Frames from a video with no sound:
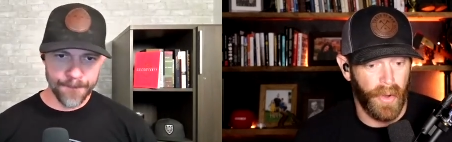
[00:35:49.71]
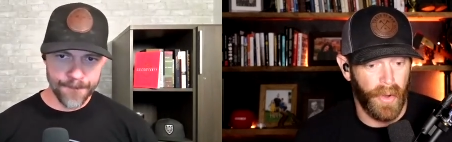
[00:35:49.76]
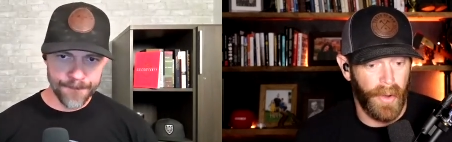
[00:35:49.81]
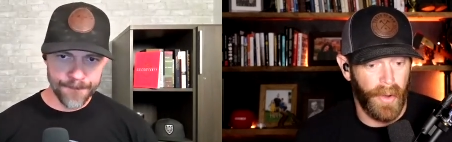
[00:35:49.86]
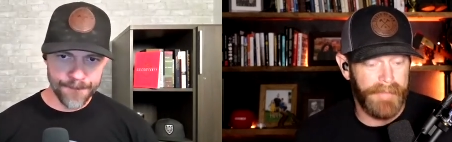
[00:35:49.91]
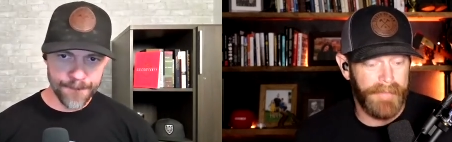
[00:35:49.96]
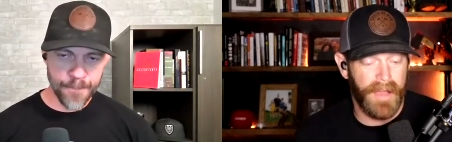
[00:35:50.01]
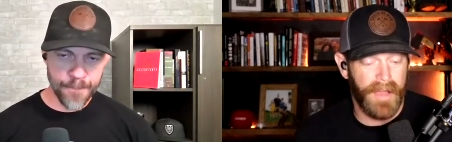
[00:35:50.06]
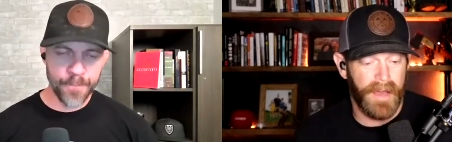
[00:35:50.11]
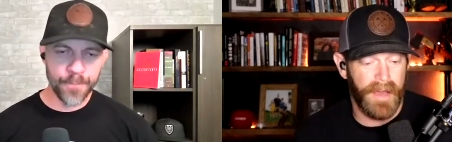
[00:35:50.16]
Speaker 1: or
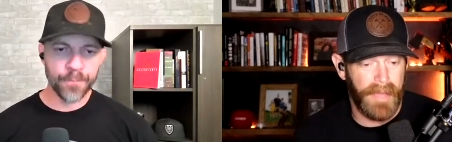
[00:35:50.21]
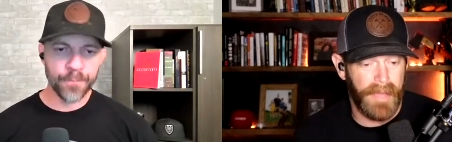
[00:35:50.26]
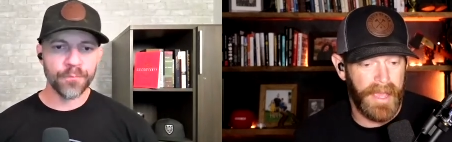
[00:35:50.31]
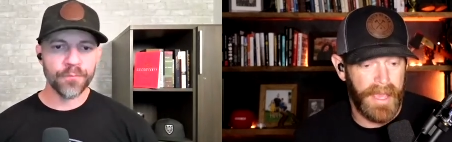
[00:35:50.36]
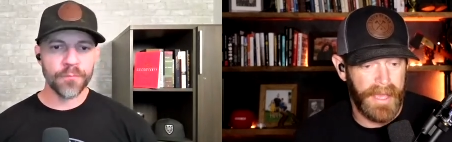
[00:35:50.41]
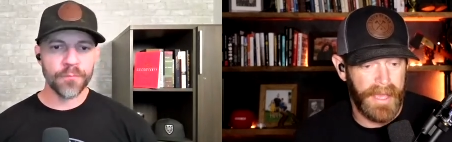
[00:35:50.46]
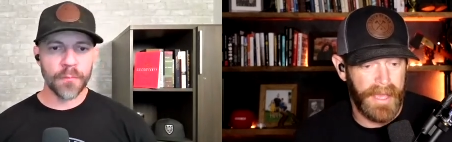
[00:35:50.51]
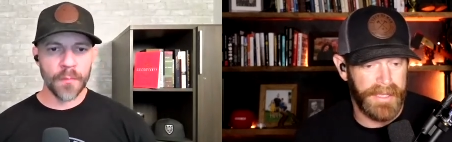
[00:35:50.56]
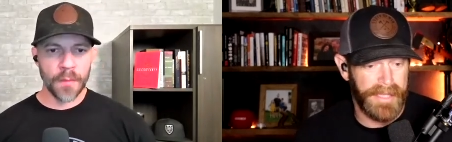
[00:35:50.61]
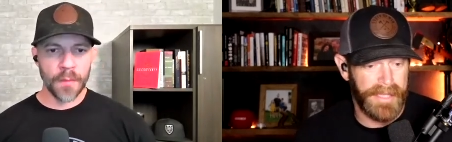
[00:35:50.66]
I've got my
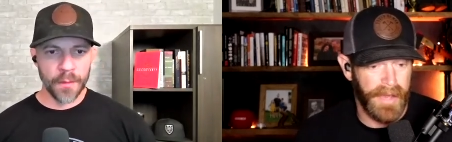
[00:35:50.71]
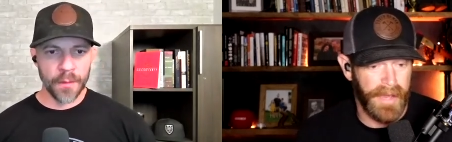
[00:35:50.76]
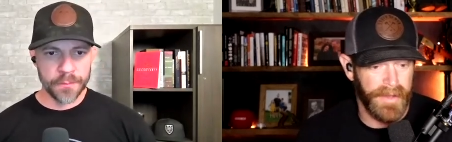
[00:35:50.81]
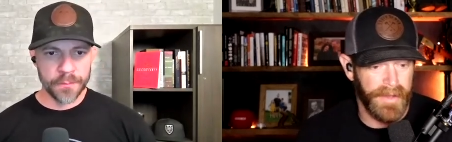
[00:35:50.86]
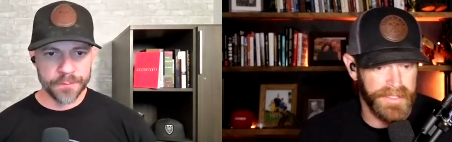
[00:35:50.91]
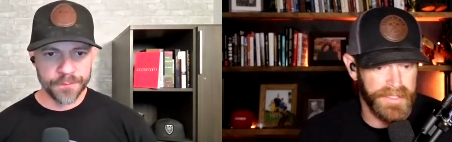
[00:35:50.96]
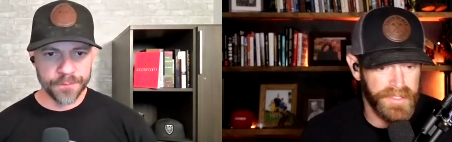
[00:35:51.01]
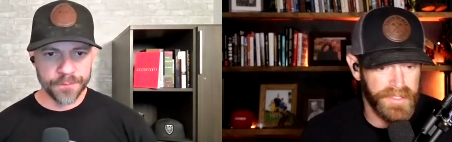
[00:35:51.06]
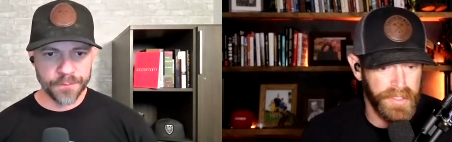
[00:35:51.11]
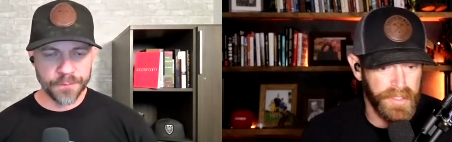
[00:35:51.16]
head down
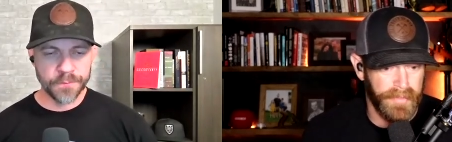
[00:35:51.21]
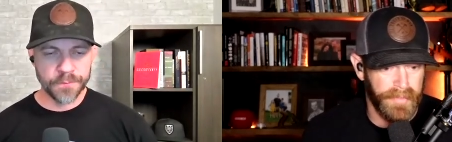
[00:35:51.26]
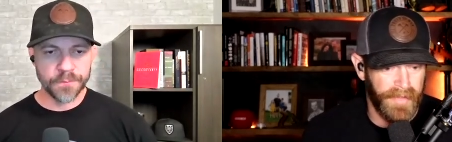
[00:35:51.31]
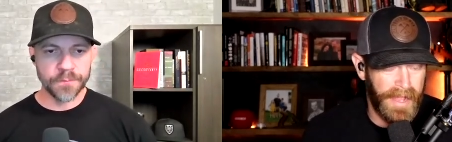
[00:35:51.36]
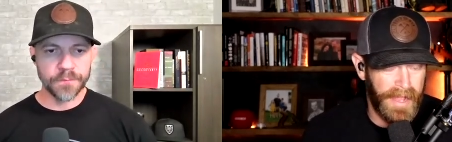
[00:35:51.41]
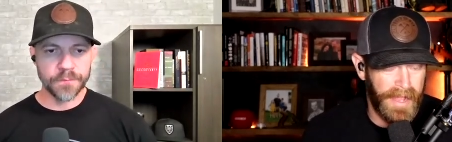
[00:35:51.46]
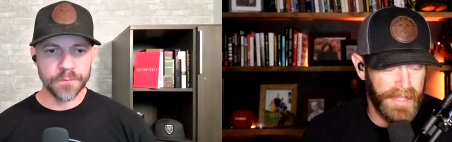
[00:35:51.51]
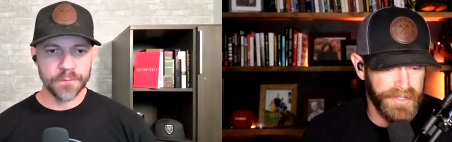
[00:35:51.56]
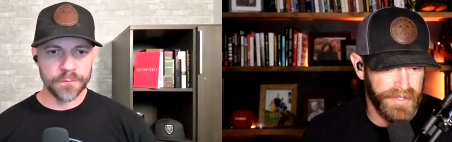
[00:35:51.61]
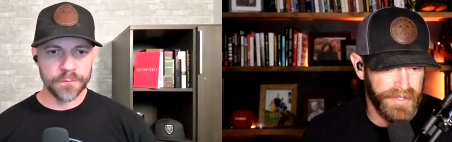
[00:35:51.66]
as the
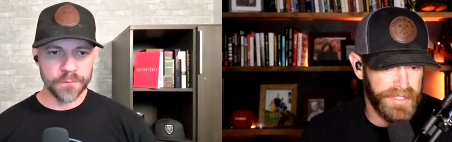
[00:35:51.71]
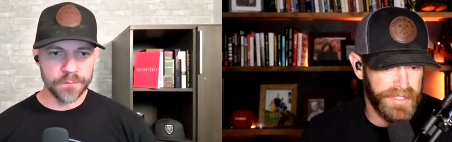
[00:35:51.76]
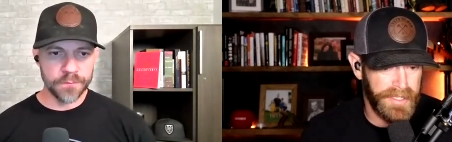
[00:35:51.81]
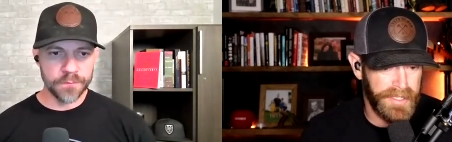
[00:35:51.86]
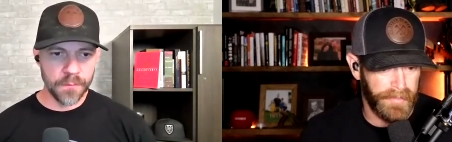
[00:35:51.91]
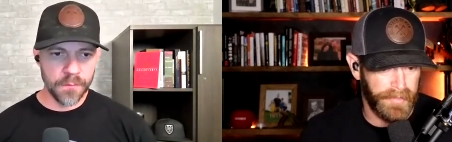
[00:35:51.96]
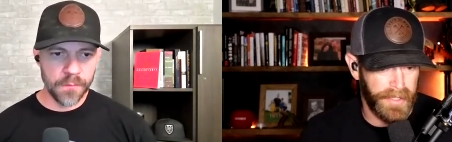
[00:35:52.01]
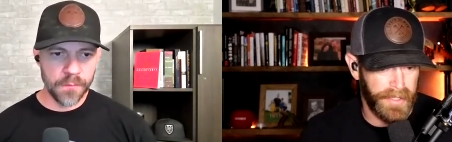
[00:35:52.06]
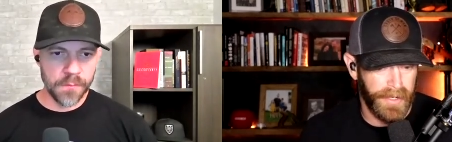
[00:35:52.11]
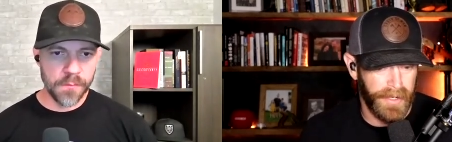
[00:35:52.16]
supervisor or
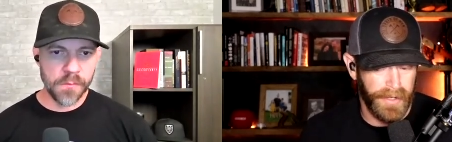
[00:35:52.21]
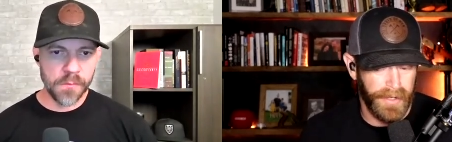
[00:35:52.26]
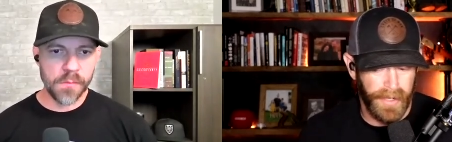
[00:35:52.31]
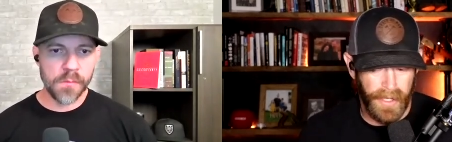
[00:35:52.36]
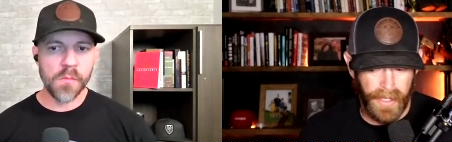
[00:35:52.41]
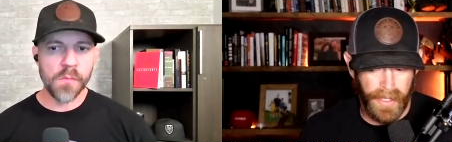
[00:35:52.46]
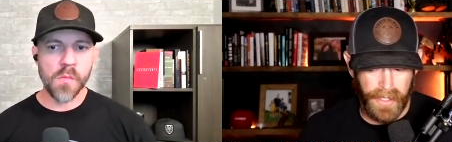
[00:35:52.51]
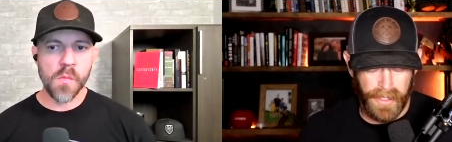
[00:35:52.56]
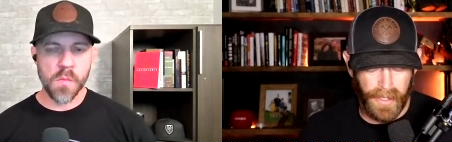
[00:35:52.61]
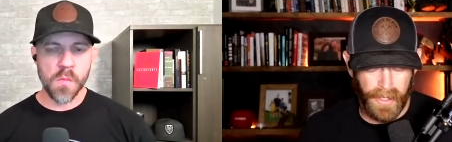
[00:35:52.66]
team leader
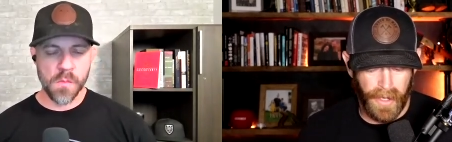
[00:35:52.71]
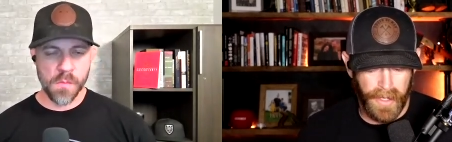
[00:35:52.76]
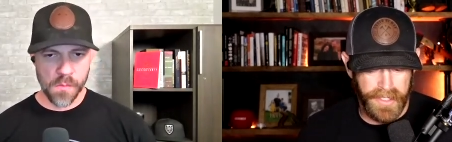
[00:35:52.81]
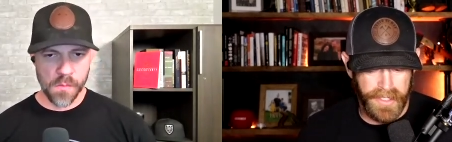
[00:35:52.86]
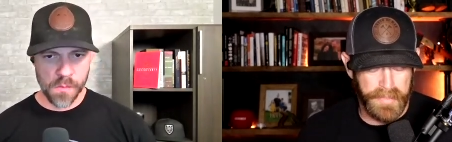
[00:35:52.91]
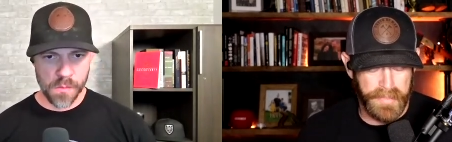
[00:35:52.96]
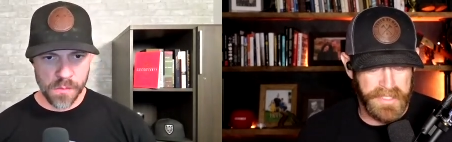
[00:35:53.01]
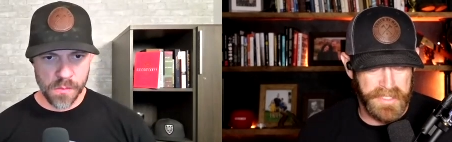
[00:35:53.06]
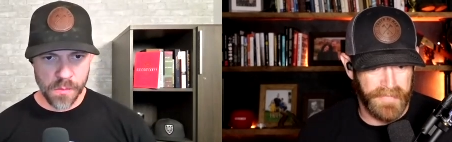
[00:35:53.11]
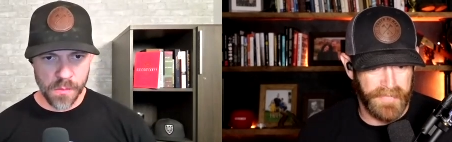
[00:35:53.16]
on a
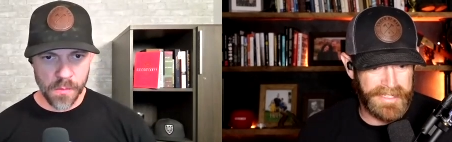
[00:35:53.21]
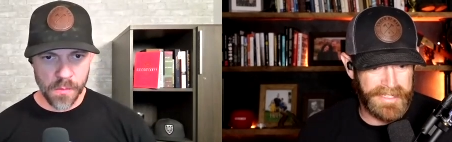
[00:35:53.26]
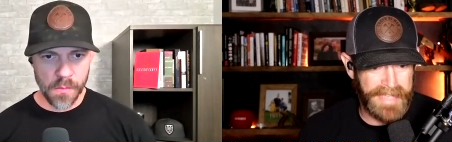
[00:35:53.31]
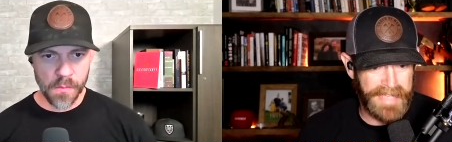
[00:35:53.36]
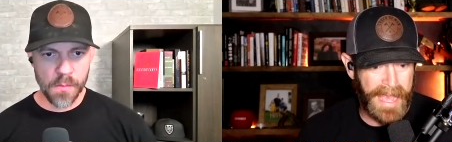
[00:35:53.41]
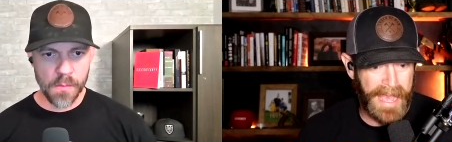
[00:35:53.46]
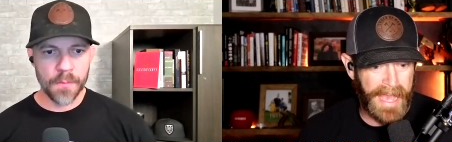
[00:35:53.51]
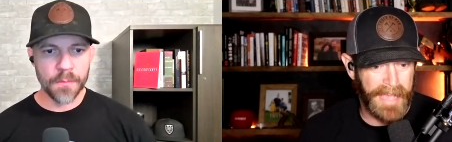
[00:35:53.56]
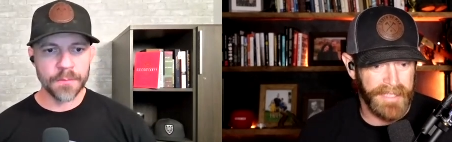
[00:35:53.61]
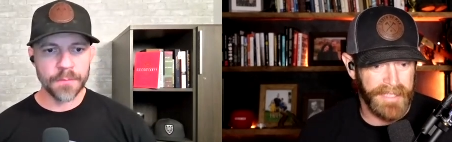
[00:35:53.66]
specific
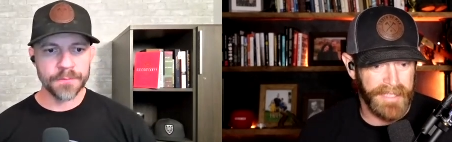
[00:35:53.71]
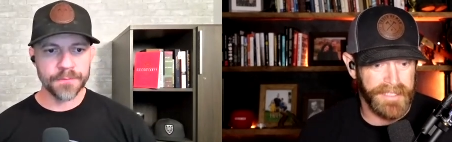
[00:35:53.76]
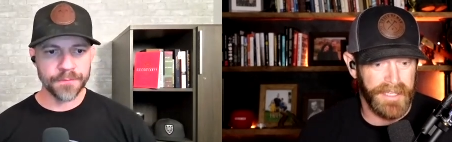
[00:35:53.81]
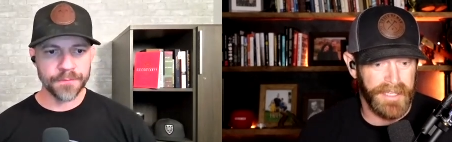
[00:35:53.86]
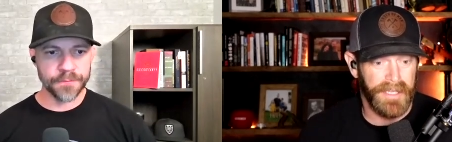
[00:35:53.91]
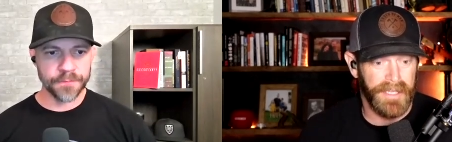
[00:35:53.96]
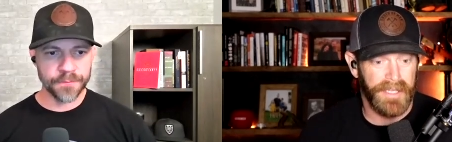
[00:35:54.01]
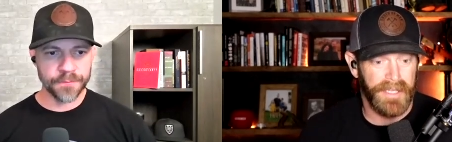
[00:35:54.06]
task.